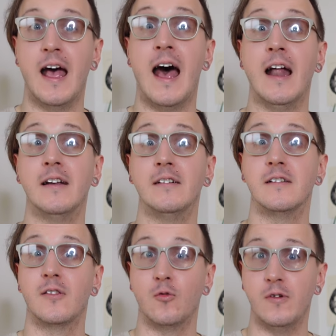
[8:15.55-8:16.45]
and
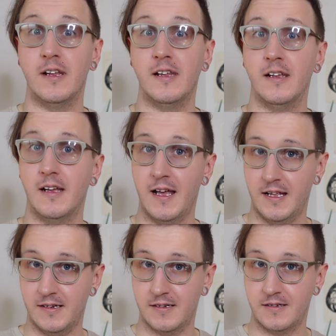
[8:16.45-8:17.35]
three
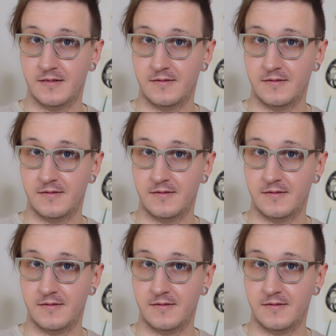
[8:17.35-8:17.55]
and.